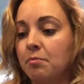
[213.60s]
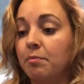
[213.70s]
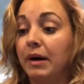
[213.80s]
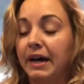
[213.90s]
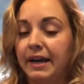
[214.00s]

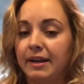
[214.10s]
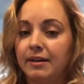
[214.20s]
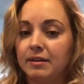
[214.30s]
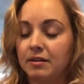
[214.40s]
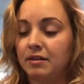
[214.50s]
But
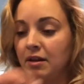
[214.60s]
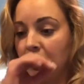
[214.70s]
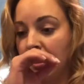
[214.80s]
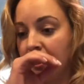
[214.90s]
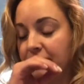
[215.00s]

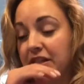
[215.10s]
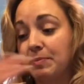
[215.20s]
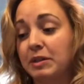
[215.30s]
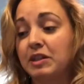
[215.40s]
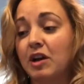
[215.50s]
this
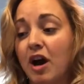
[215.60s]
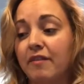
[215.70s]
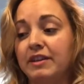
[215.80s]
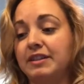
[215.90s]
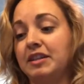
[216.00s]
person
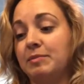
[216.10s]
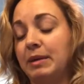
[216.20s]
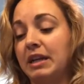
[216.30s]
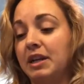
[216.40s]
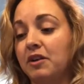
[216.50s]
obviously has
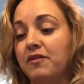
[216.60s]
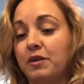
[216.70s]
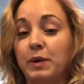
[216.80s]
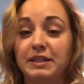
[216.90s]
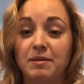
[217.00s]
been in here for
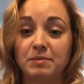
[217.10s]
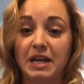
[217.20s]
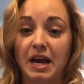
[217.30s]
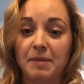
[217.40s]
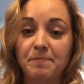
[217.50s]
quite some
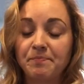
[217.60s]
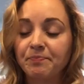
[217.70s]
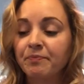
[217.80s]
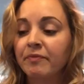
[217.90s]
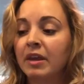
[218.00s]
time.
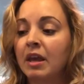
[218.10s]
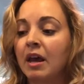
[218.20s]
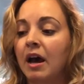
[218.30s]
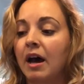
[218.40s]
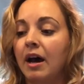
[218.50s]

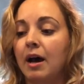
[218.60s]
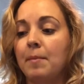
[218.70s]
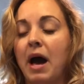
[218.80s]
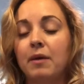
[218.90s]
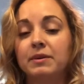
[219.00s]

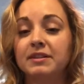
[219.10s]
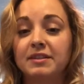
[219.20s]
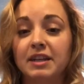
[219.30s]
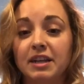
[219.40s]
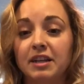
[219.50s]
I was
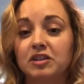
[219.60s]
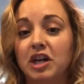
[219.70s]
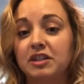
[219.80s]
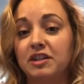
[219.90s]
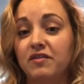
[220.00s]
in
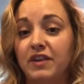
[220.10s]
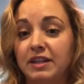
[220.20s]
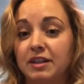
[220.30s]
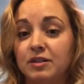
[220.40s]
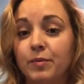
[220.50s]
exhaustion
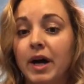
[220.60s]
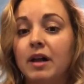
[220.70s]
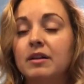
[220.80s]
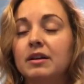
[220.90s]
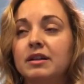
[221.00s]
phase as
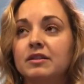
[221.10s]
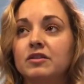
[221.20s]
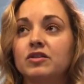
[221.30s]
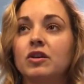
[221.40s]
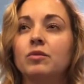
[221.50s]
well, and
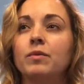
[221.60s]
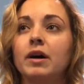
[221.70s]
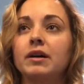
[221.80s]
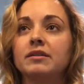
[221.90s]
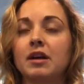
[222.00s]
so
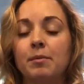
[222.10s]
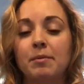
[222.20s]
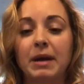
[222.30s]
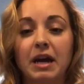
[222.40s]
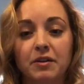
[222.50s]
was a couple
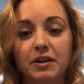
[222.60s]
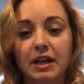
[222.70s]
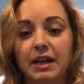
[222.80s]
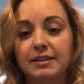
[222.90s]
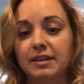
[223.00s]
of my other
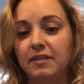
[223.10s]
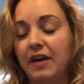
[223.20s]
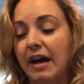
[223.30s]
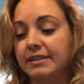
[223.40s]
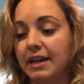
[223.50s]
clients that I've
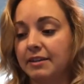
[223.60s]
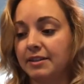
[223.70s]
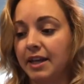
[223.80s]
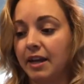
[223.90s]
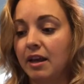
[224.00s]
had
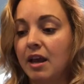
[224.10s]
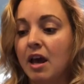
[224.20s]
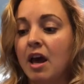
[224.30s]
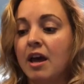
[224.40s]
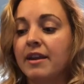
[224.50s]
tested.
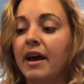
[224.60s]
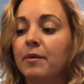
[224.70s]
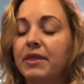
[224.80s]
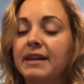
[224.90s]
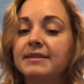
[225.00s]

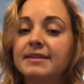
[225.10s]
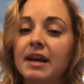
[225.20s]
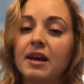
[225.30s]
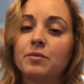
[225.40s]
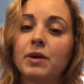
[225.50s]
Now, with that
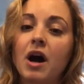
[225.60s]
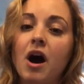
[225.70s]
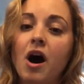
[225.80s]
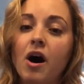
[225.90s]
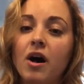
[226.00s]
said, we're
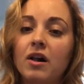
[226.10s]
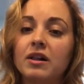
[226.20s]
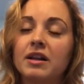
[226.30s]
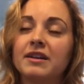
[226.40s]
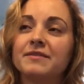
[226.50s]

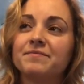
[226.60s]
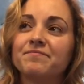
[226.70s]
all